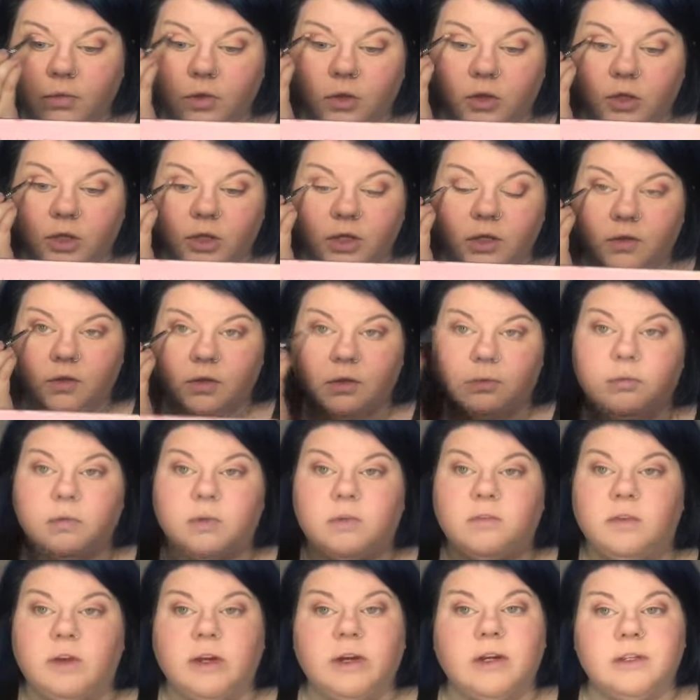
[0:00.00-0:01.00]
You could do
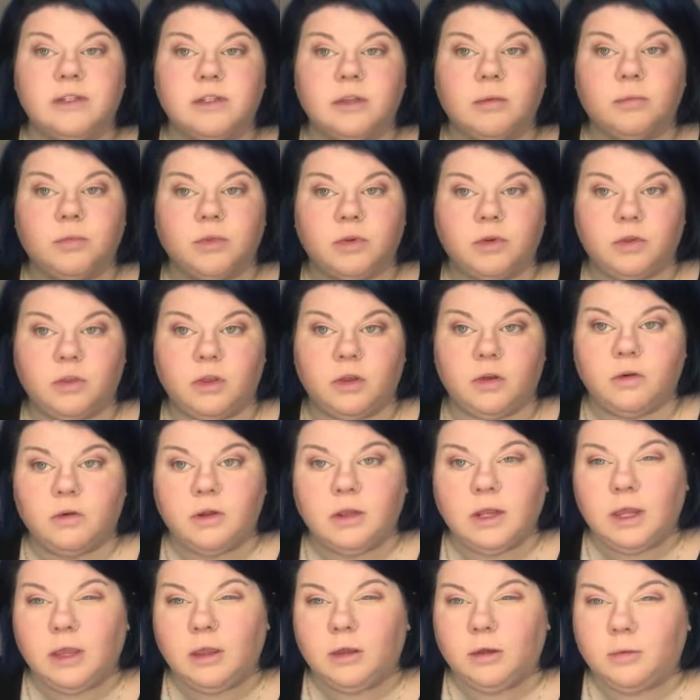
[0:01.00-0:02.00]
something very similar though to
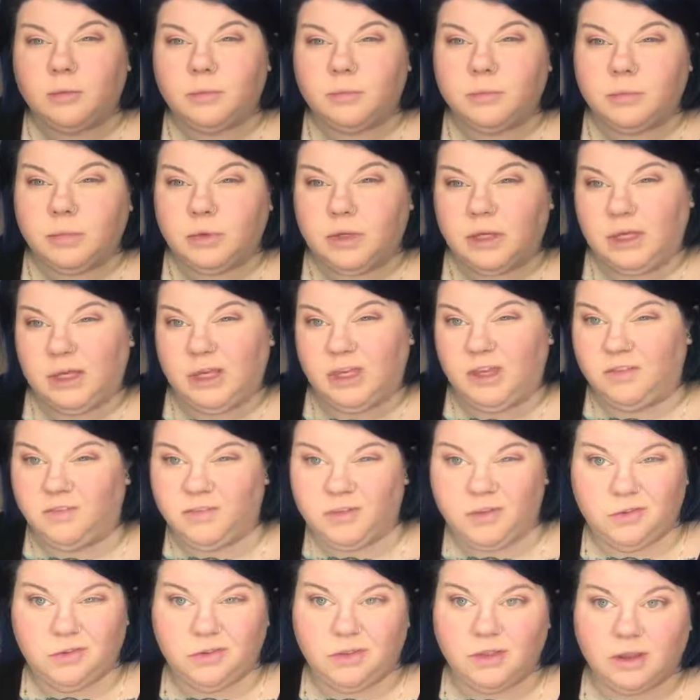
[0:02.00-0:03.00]
help give
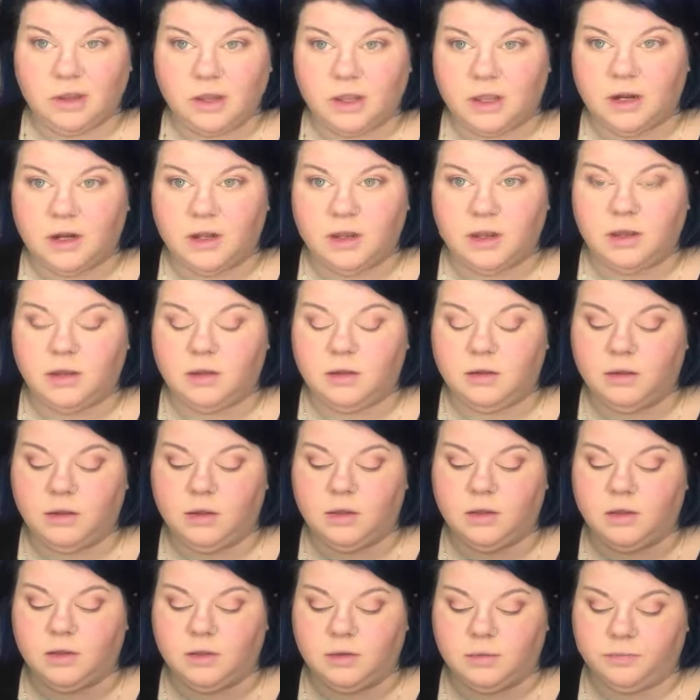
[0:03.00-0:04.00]
you the kind of
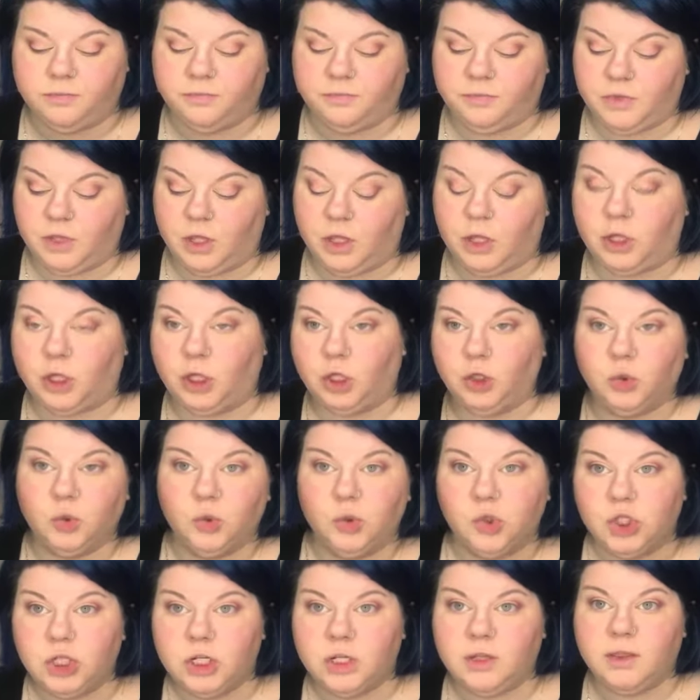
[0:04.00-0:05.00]

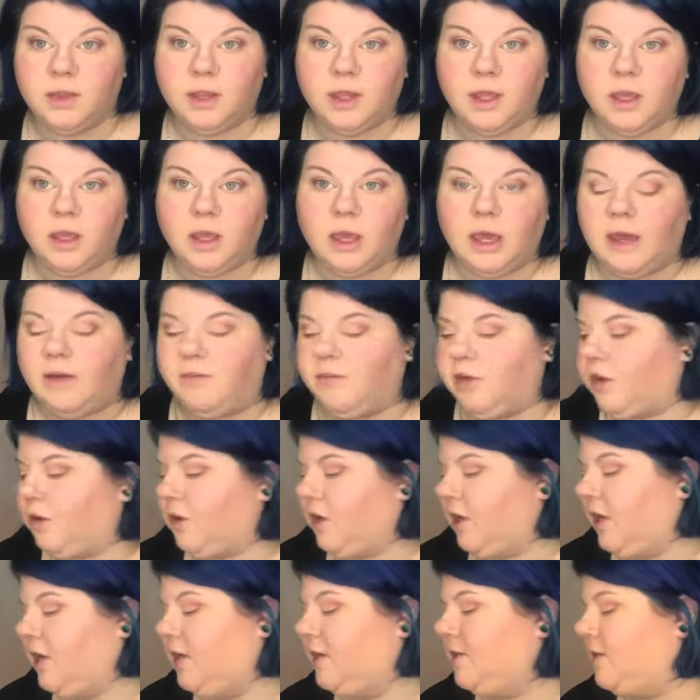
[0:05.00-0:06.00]
illusion that you have a
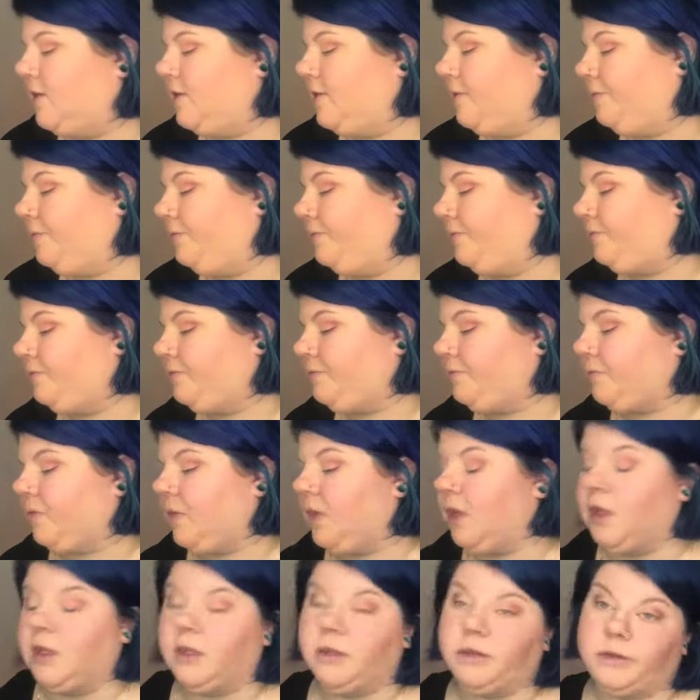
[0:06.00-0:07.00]
crease.
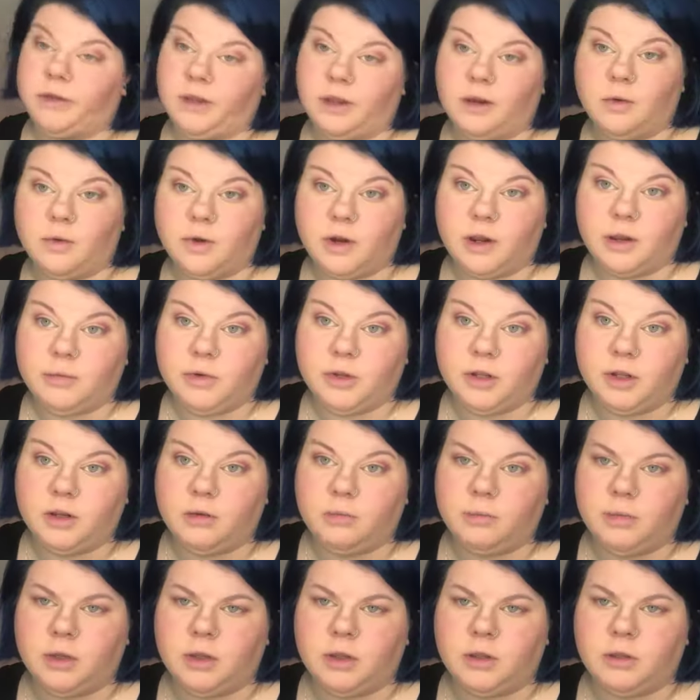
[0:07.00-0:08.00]
That's kind of what I'm
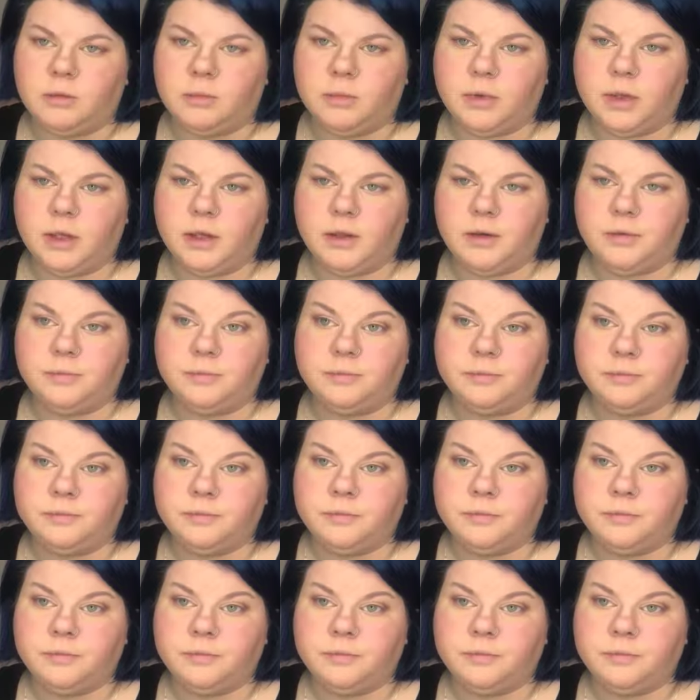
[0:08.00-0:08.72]
doing because mine